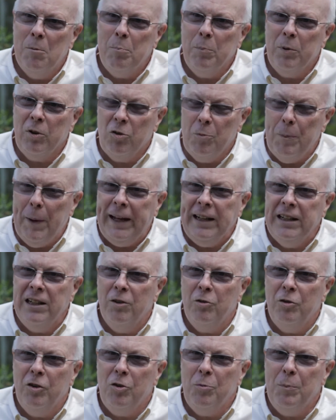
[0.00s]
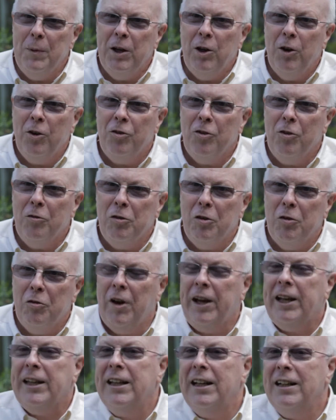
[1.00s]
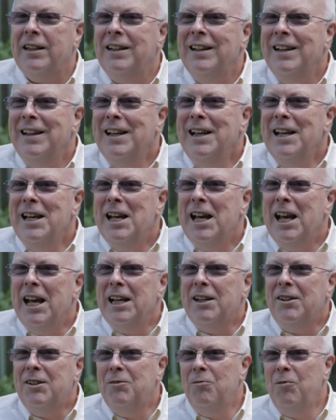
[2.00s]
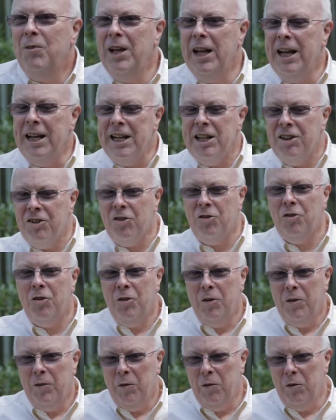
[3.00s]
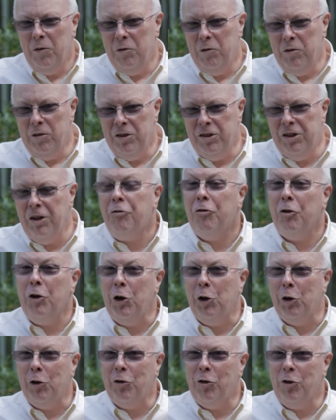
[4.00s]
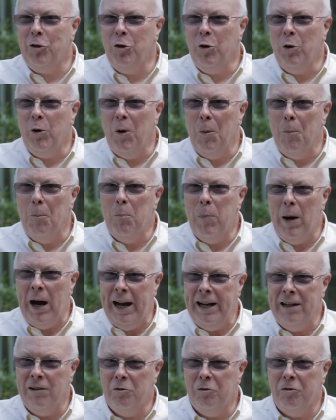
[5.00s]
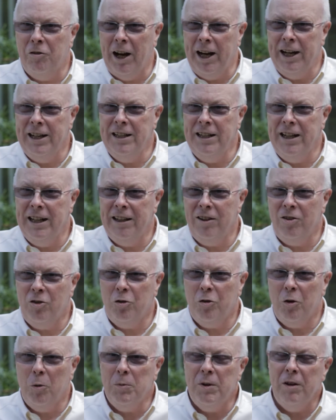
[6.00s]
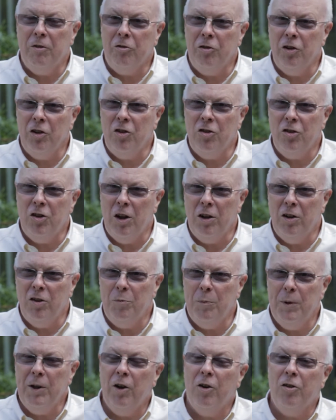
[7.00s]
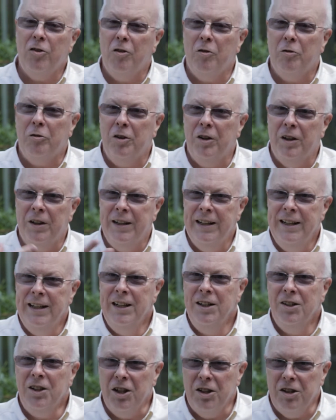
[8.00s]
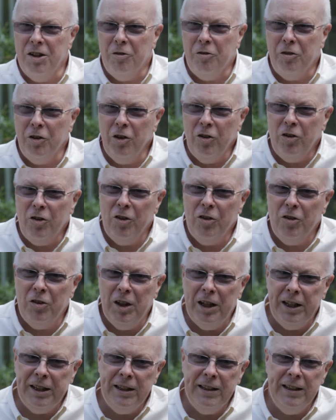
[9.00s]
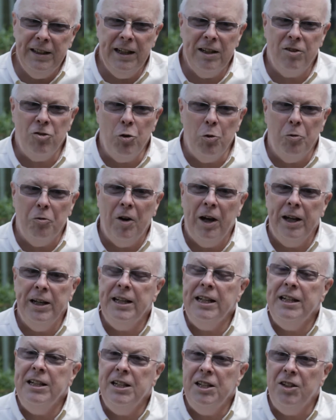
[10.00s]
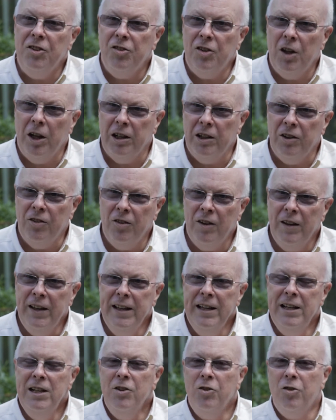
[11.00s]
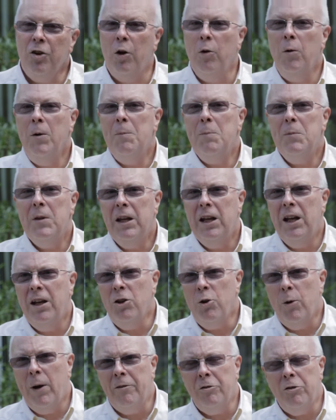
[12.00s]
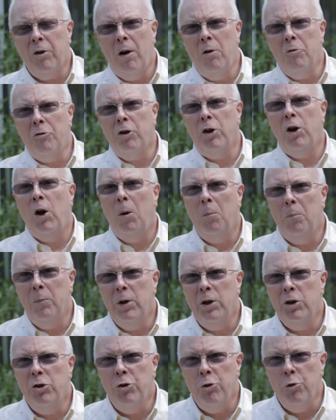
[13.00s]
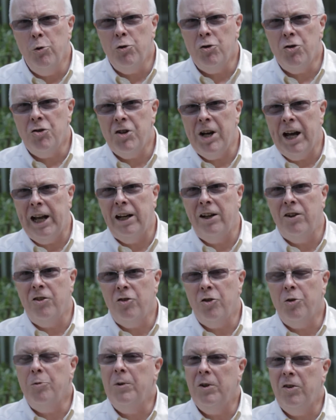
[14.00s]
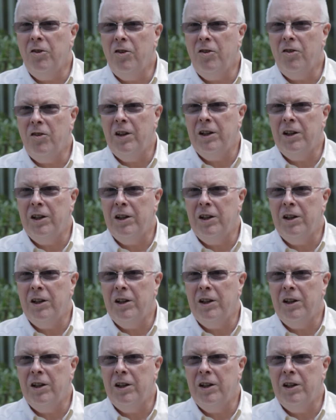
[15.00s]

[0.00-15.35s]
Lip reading: perspective is because of the fact that it is difficult to combine findings from different studies because of the differences that you find in these studies. So you have to overcome a huge challenge, which is